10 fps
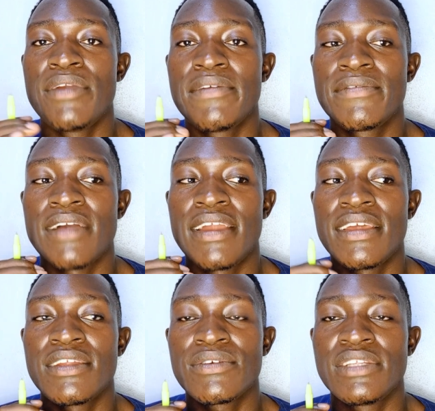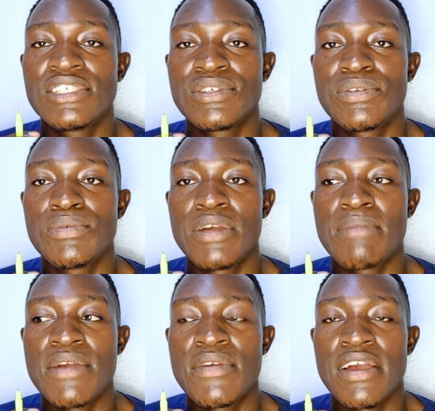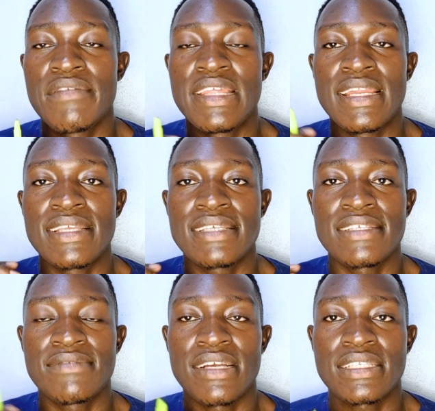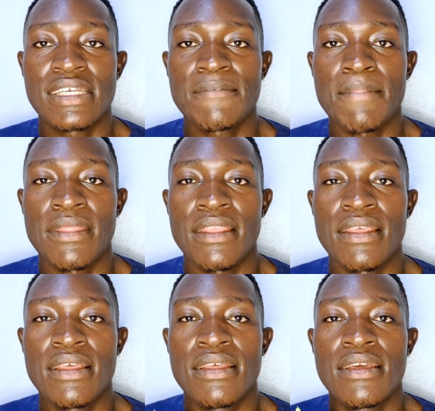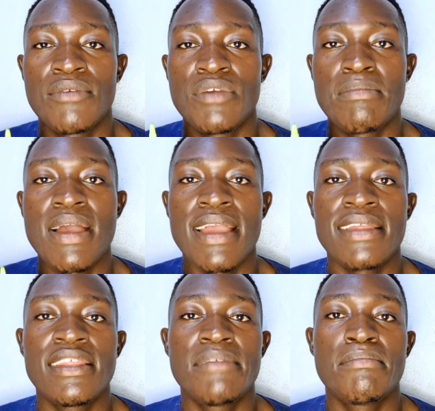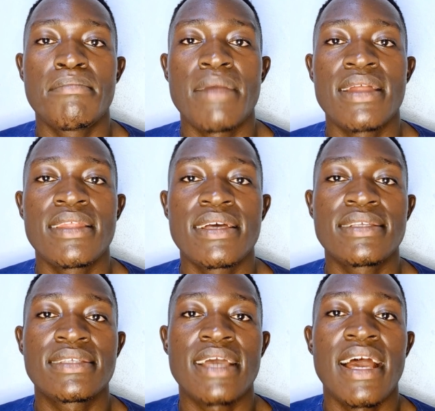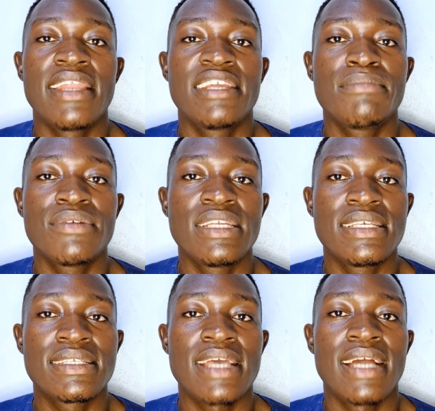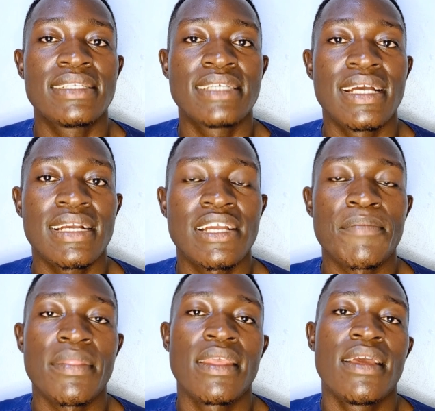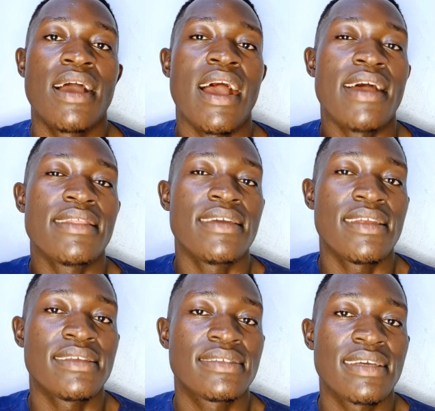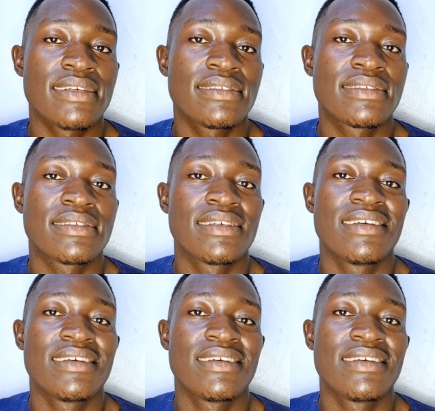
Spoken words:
have another condition whereby we have the rhesus factor, whereby the mother's antibodies attack the rhesus